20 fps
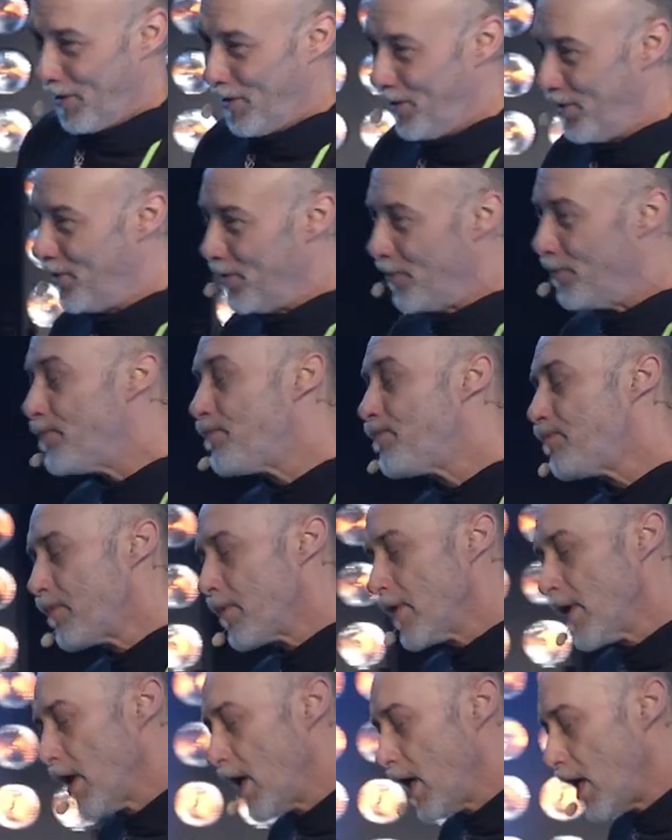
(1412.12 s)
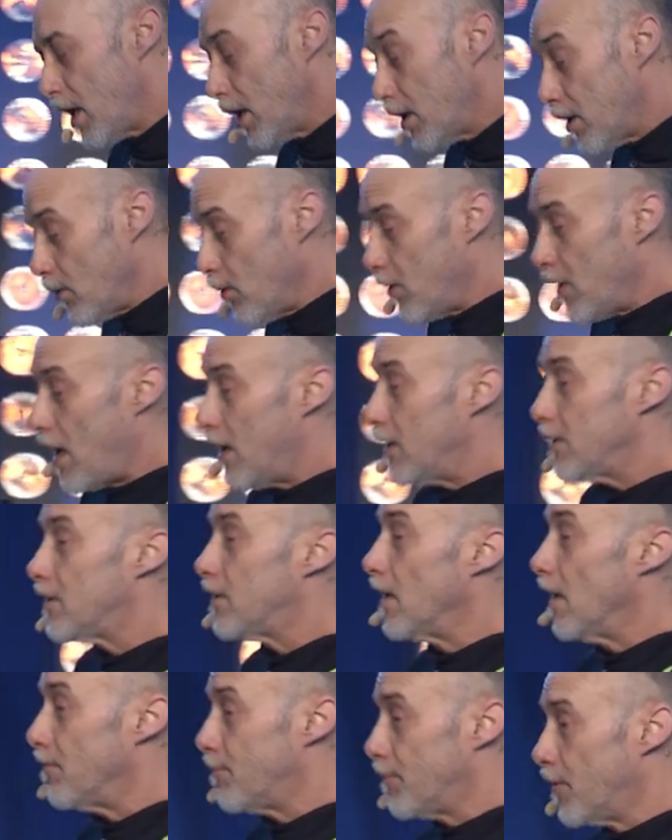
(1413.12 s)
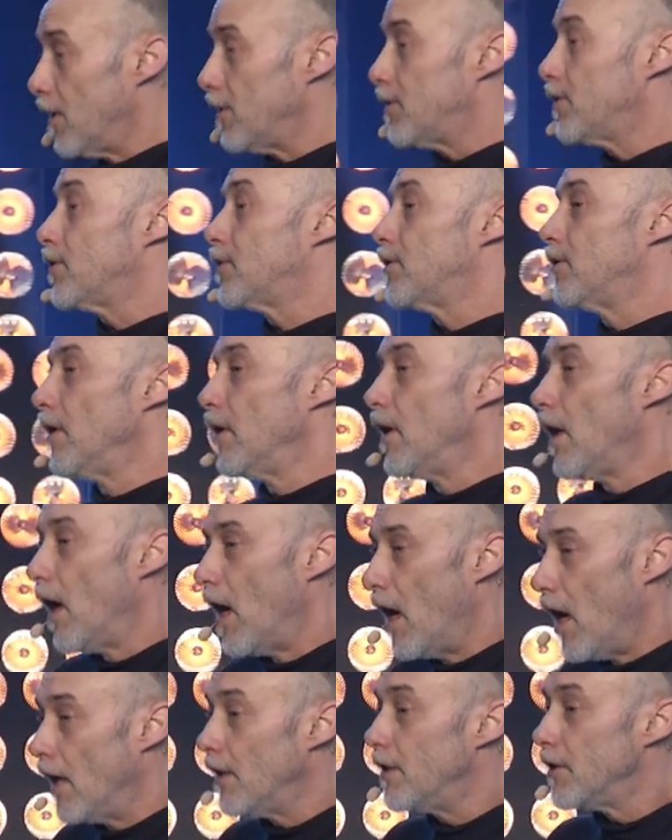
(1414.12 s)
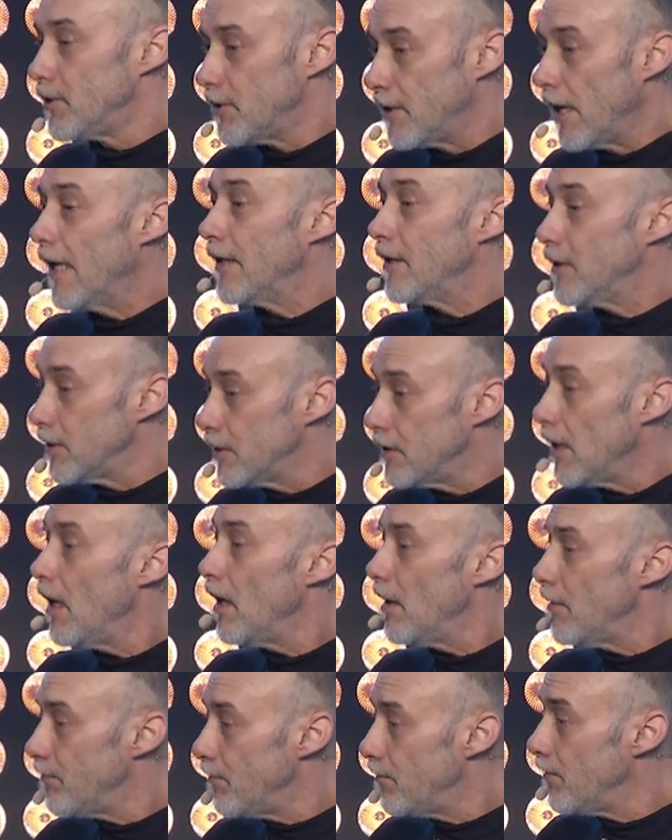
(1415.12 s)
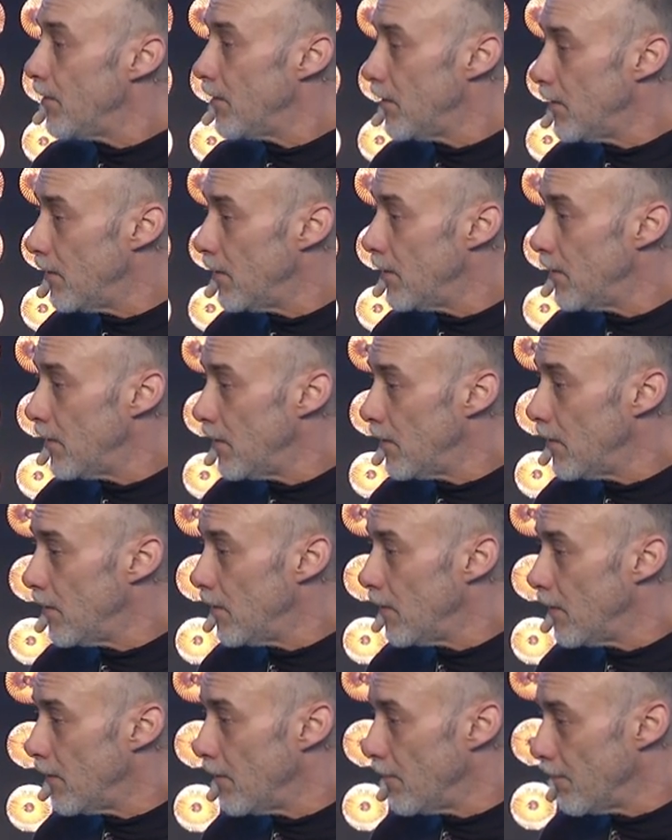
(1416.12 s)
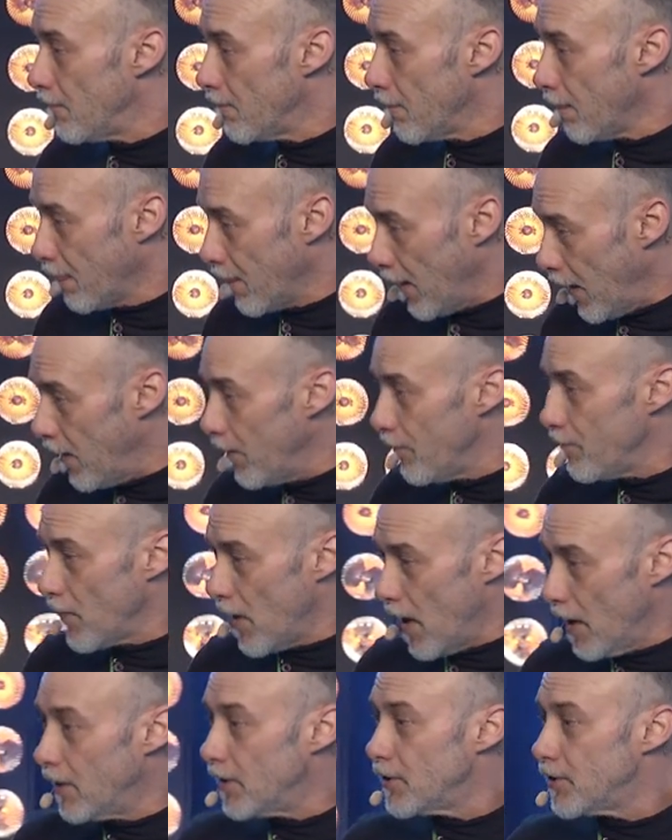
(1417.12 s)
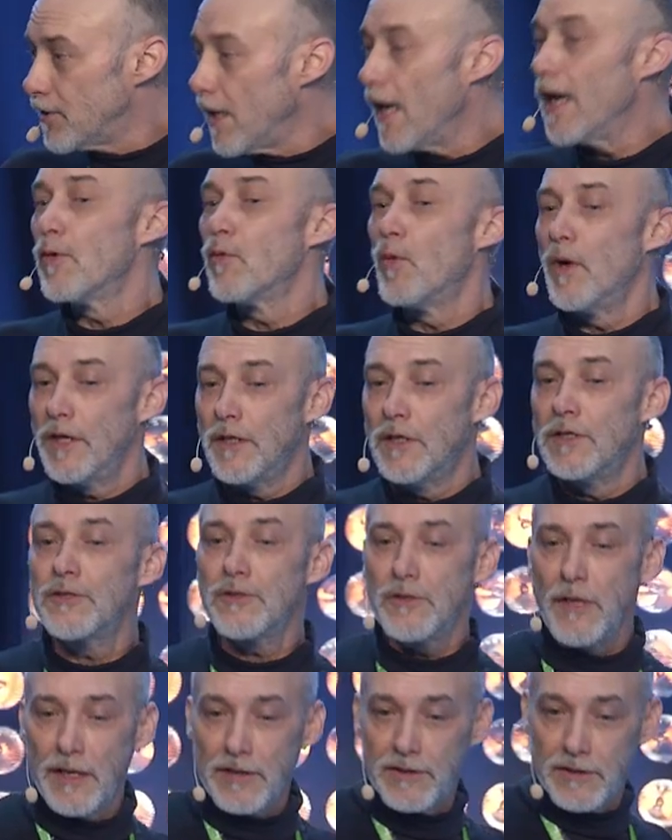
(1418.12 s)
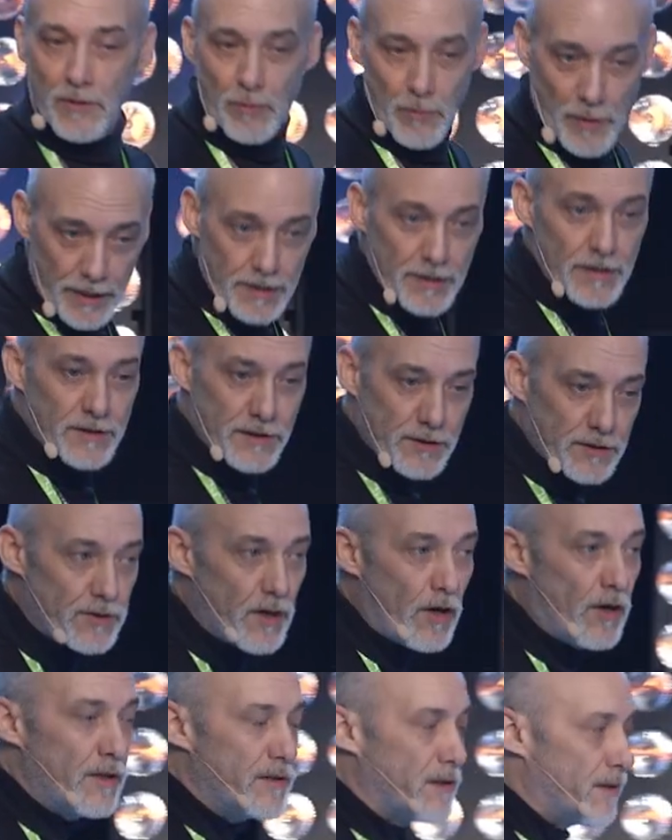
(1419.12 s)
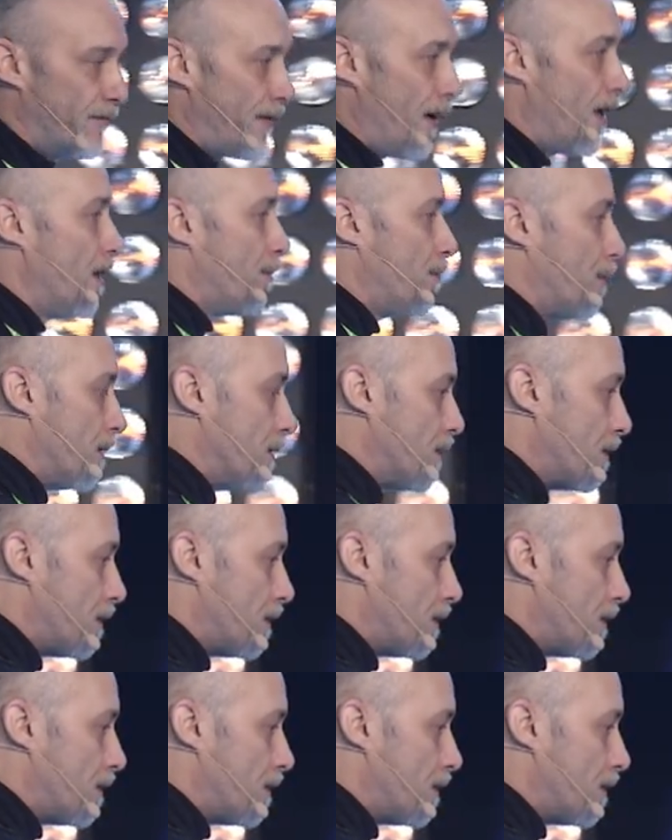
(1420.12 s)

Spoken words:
You can do a lot of stuff. First, understand yourself. Yeah, understand what your strengths and weaknesses are as developers.